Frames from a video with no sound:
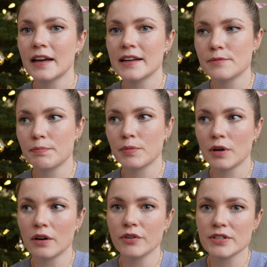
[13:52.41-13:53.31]
it's
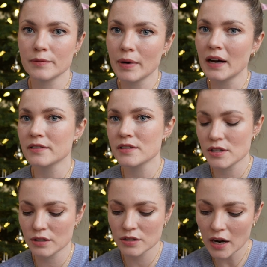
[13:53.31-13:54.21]
converting pounds
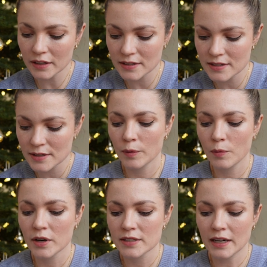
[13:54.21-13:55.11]
to dollars. But
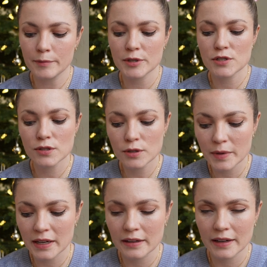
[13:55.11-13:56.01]
what I'm
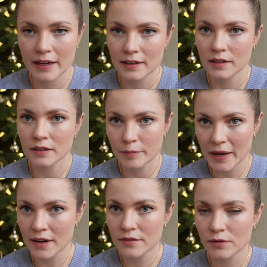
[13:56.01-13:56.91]
assuming Ed
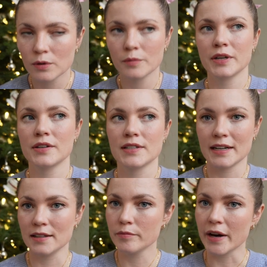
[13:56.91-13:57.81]
paid for, because I
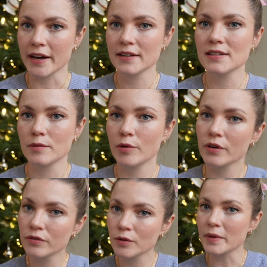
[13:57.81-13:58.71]
didn't buy it, he bought it
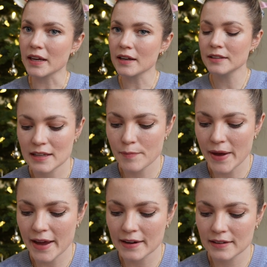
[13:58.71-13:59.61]
for me, he
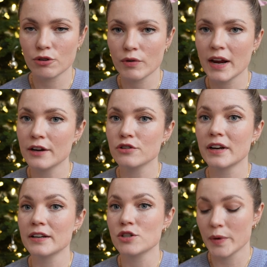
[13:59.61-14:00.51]
paid $320.
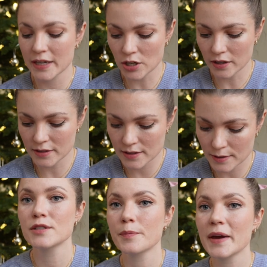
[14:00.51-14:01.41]

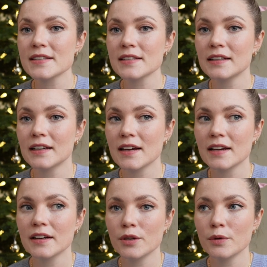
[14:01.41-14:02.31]
So
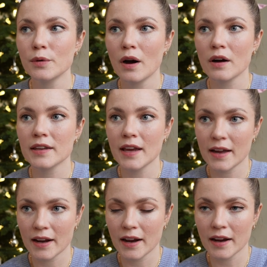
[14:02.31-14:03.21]
basically, you are
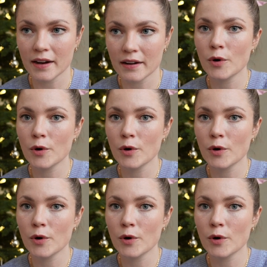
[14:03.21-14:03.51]
getting